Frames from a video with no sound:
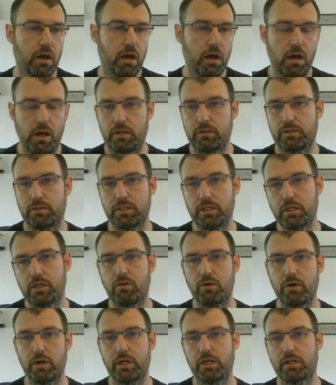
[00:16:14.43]
And
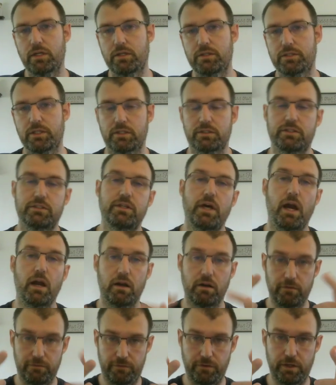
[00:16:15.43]
decoy is a
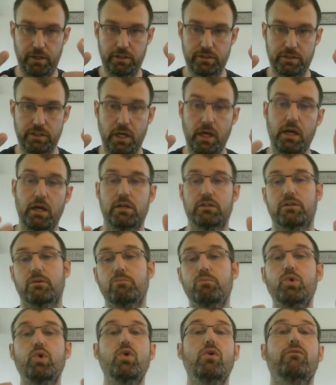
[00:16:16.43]
sacrifice to
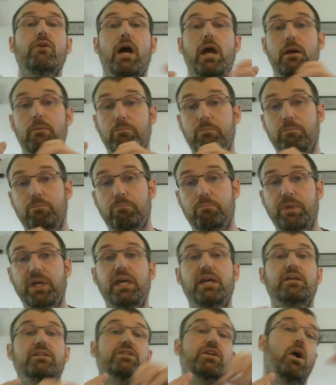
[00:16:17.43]
move a
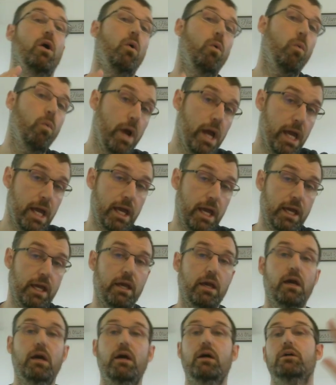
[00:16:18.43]
piece
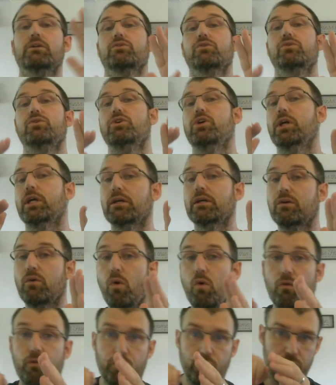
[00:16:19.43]
away so you can
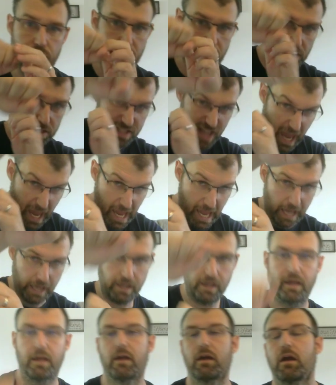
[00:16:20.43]
go for the
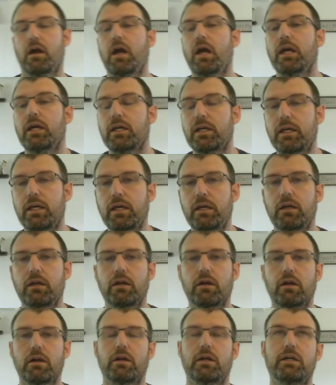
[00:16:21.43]
attack.
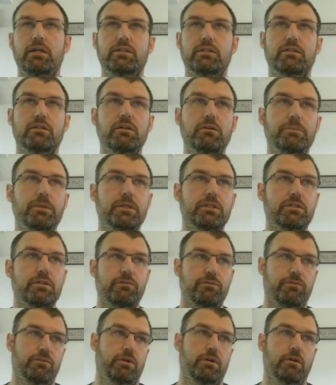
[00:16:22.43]
Here is a little bit
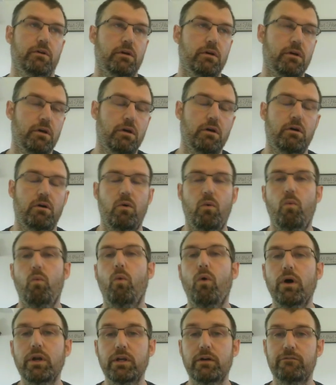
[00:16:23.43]
different.
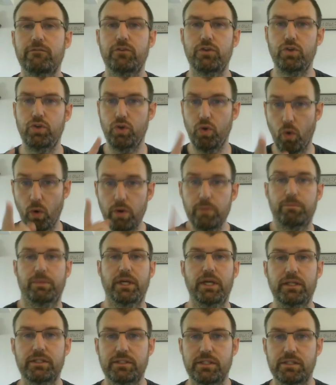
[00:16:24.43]
One of your
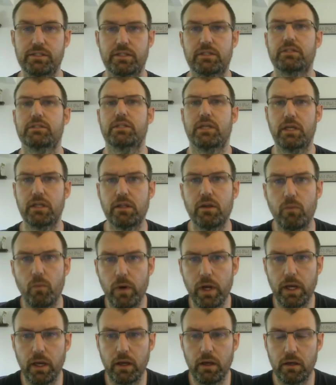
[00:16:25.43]
pieces is in the
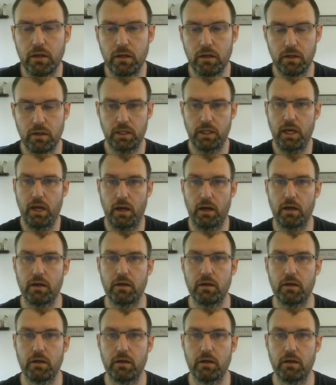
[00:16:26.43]
way. Yeah.